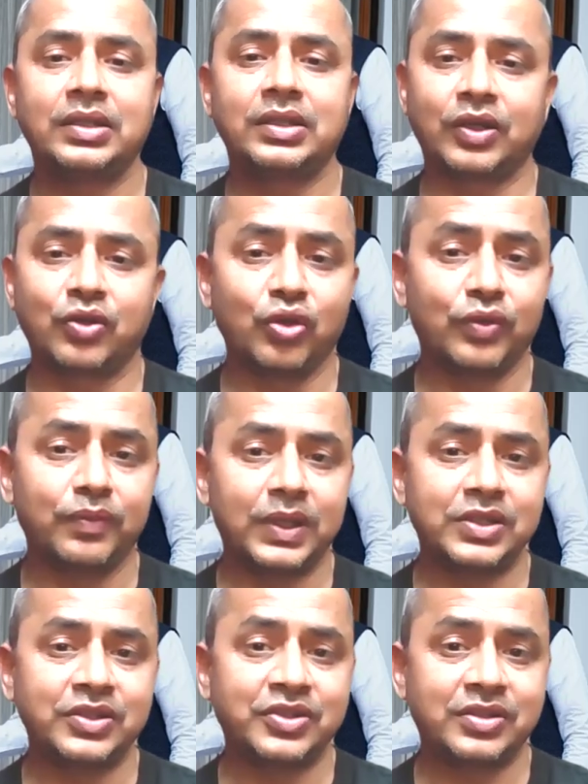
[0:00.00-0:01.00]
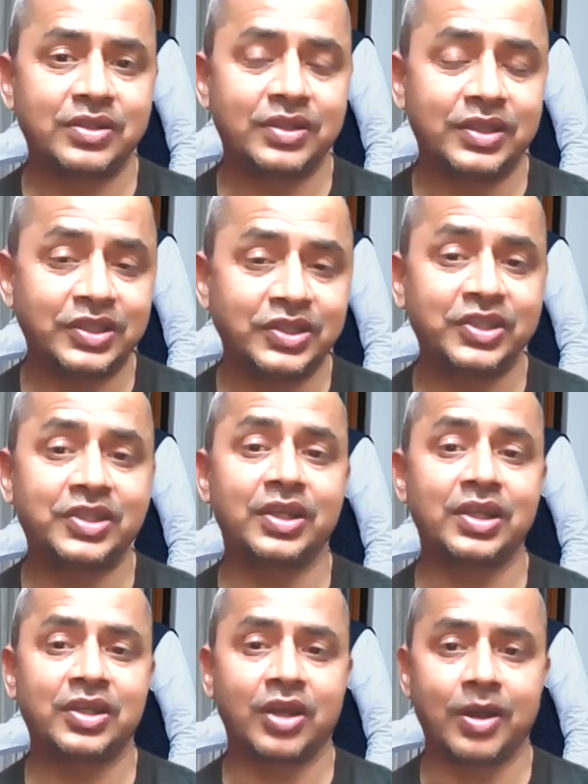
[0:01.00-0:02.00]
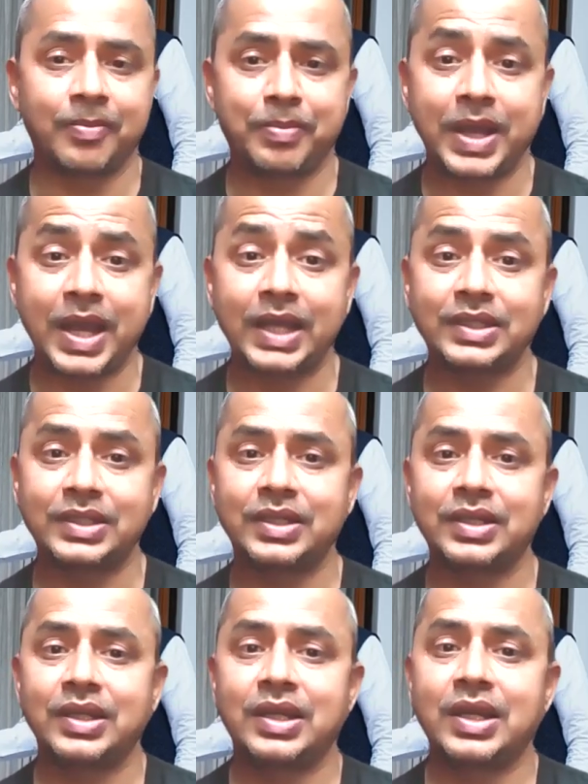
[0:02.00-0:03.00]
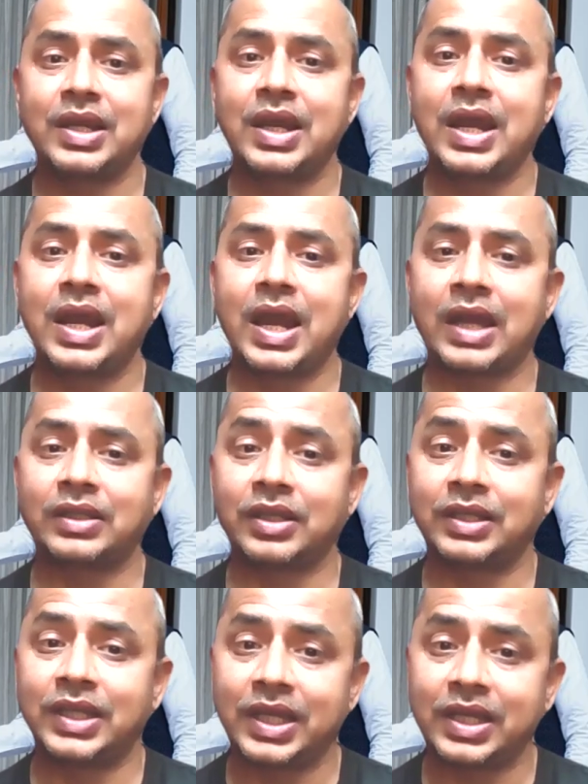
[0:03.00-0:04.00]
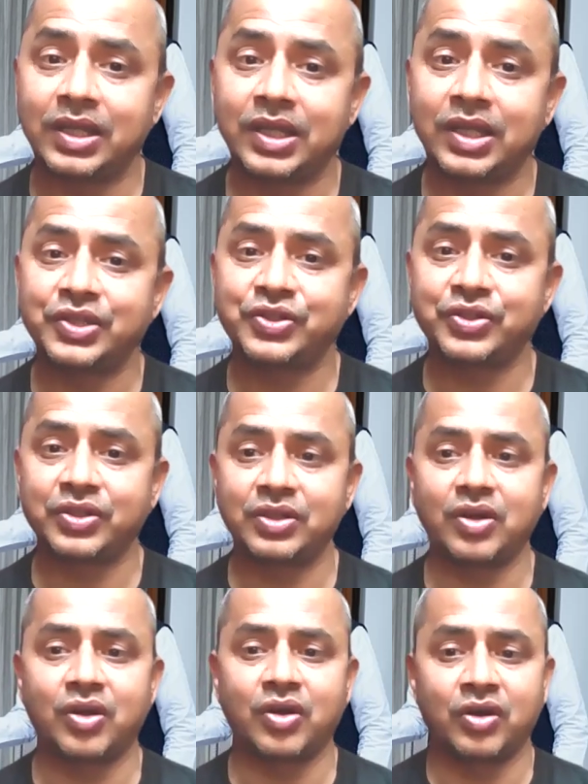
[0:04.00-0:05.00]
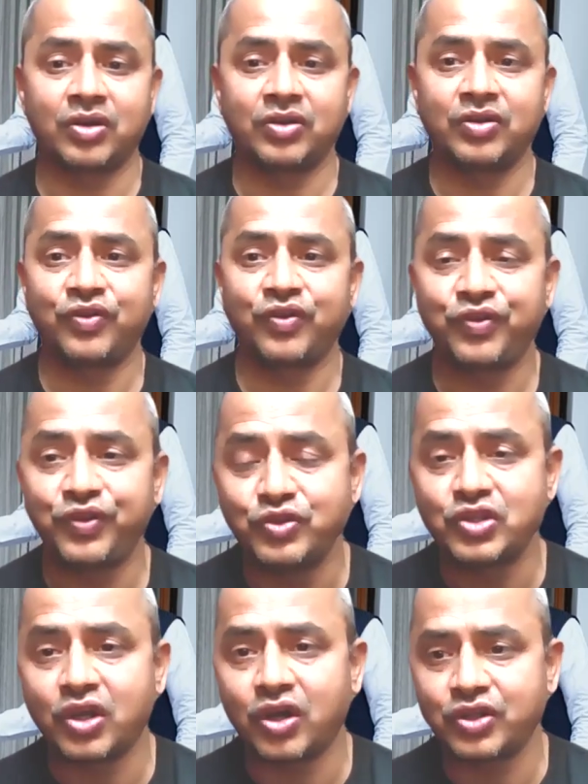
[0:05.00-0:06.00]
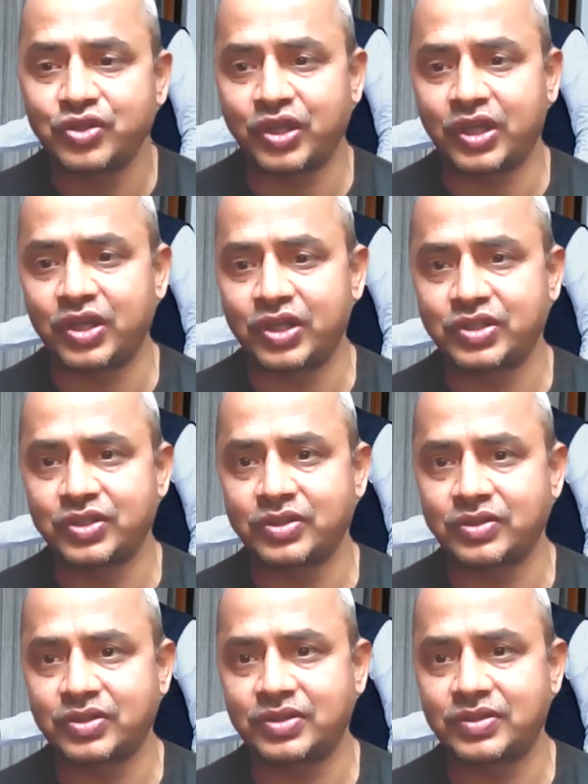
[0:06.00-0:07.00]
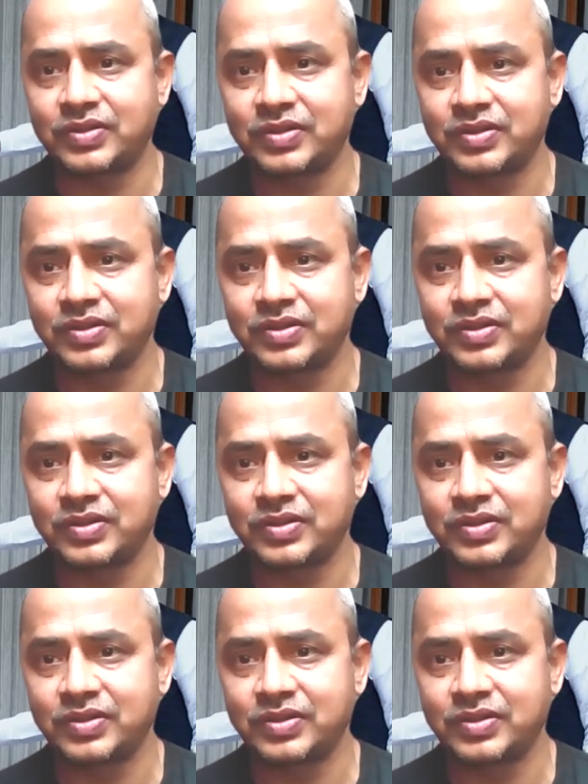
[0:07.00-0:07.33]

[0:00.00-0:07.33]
the Global Digital Compact, and the Declaration on Future Generations.